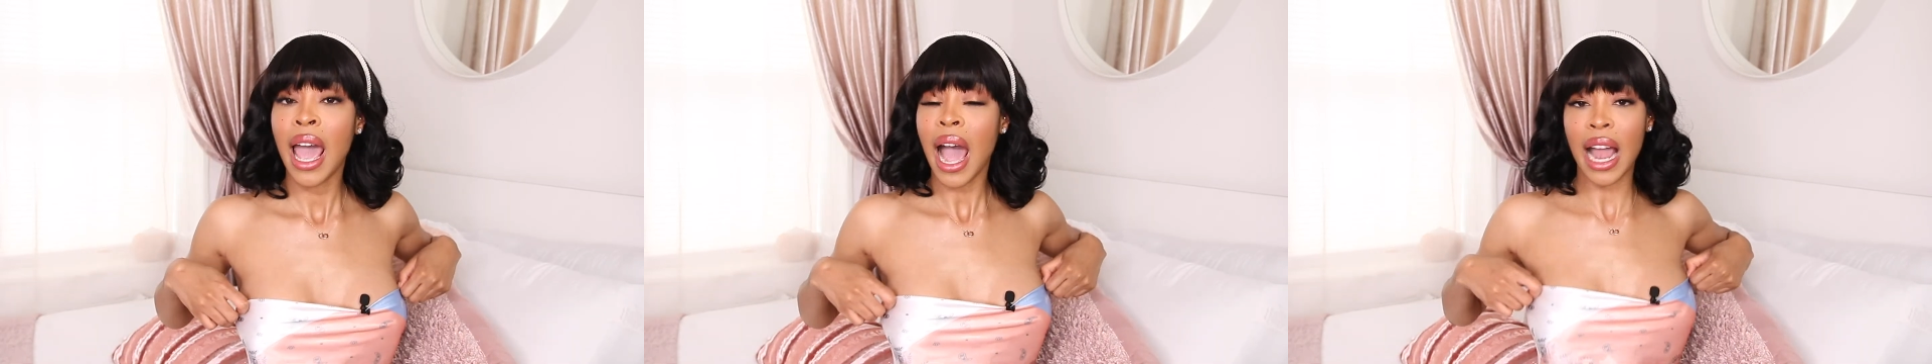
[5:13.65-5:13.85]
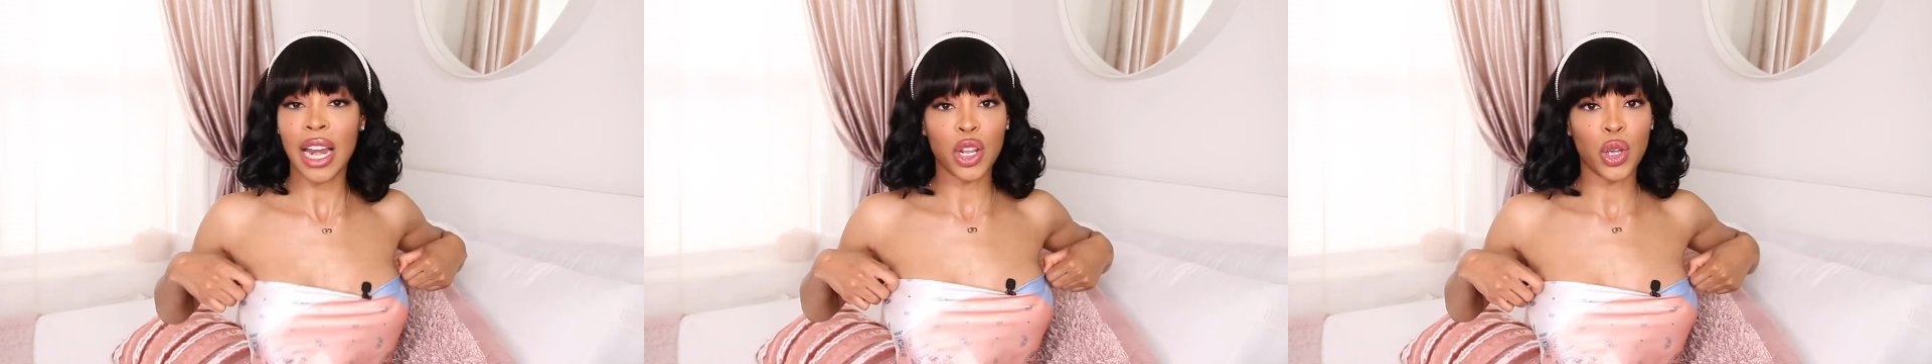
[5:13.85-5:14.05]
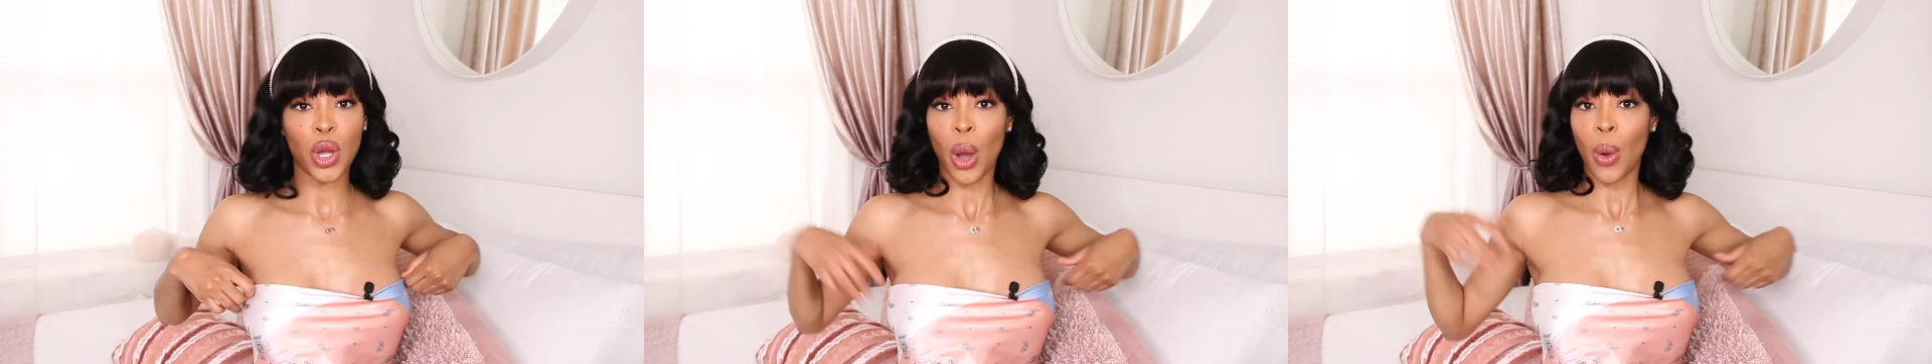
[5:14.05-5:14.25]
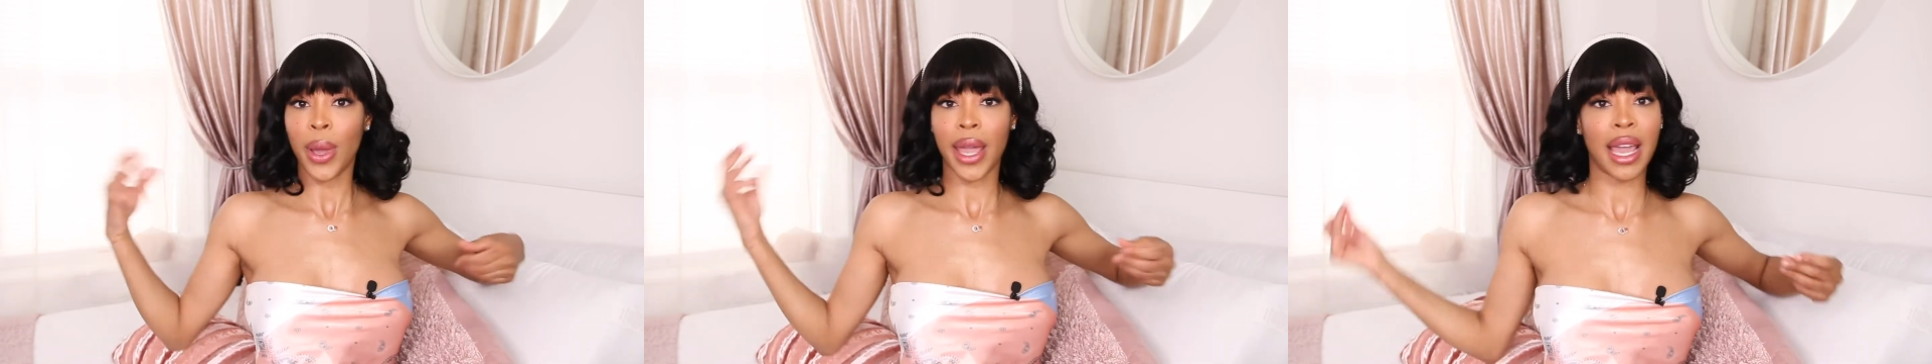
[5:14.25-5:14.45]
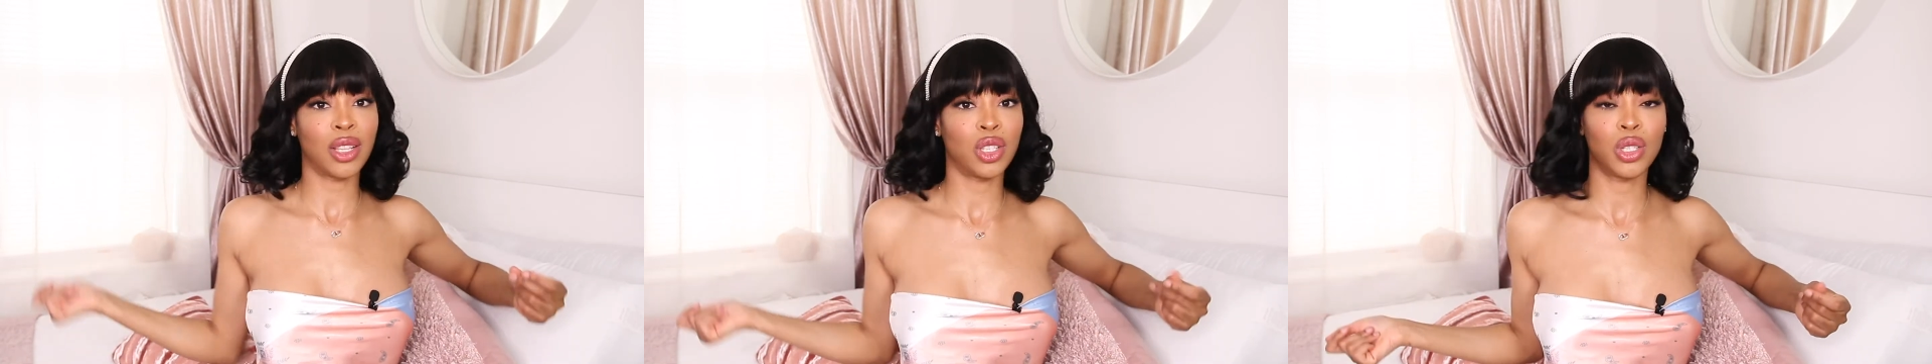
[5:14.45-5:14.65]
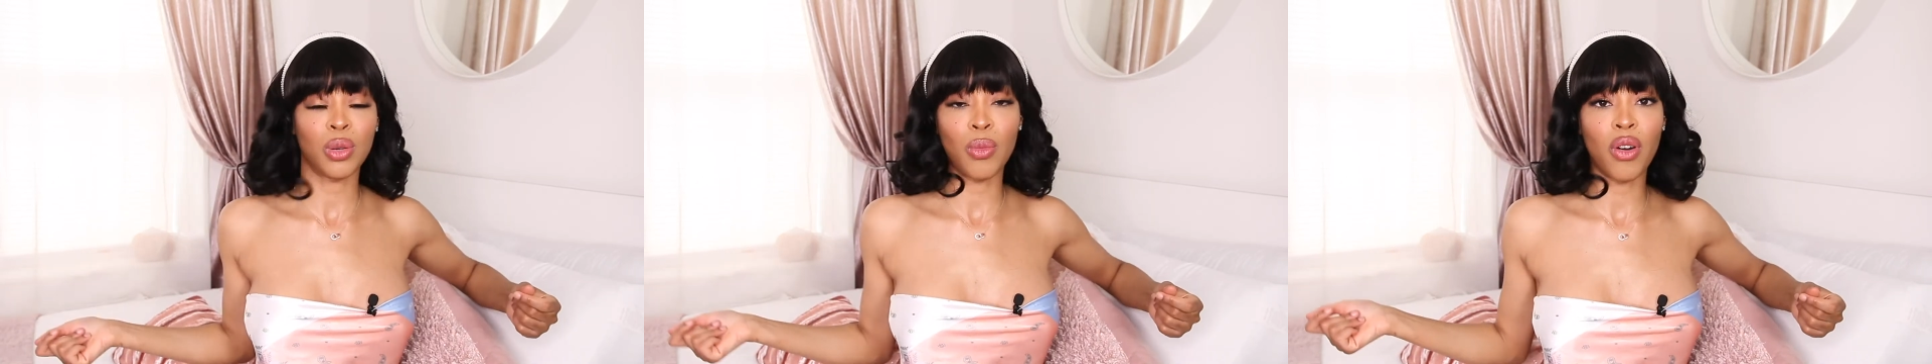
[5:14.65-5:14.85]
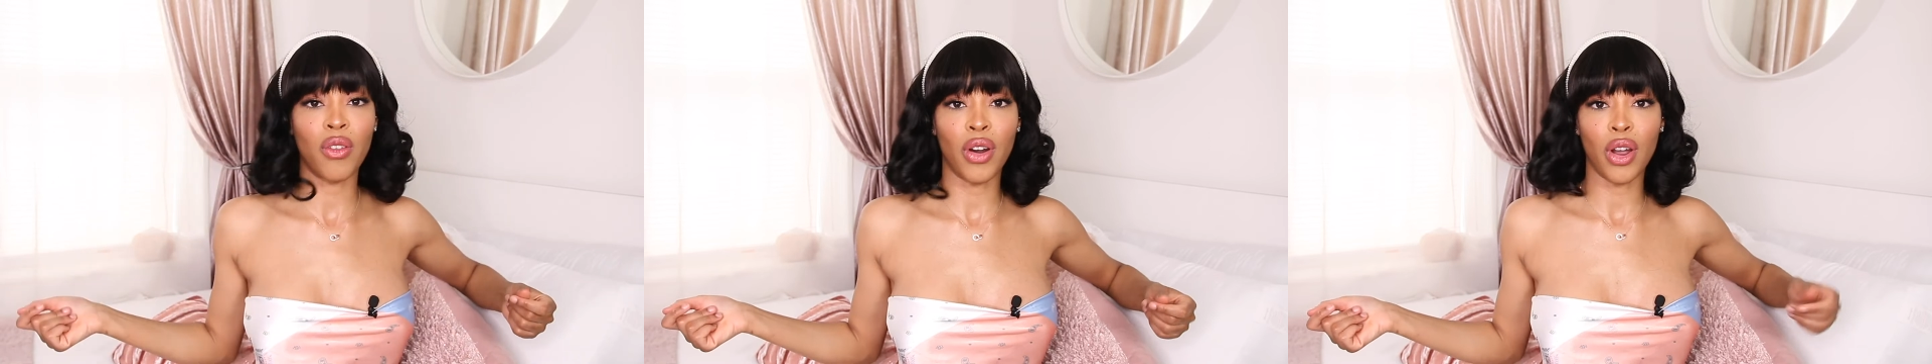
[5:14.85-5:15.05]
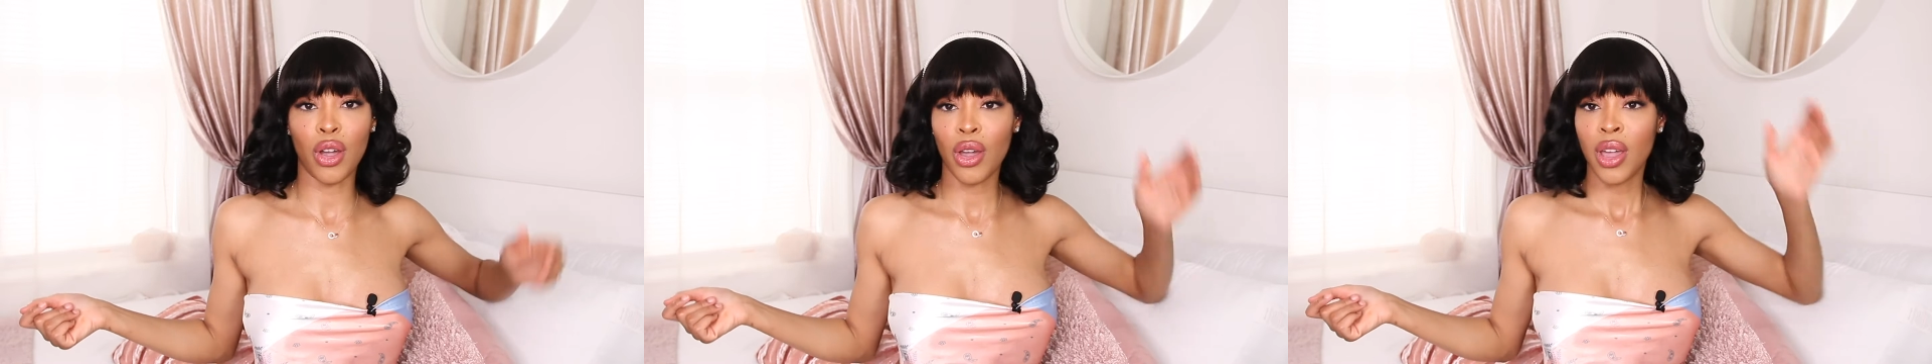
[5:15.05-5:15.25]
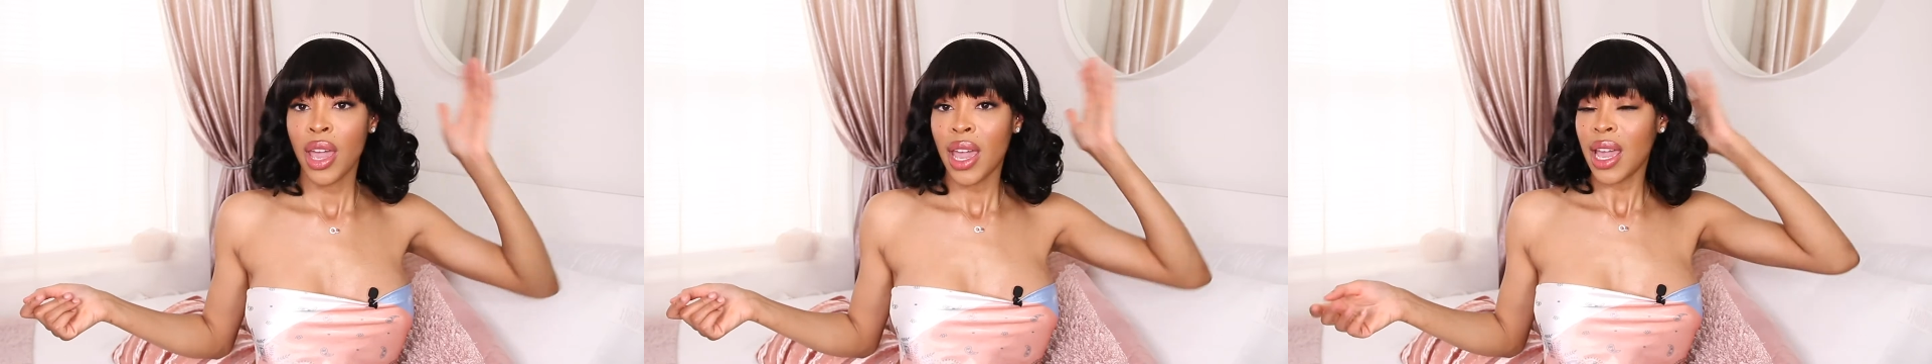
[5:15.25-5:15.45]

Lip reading: and you go again tomorrow.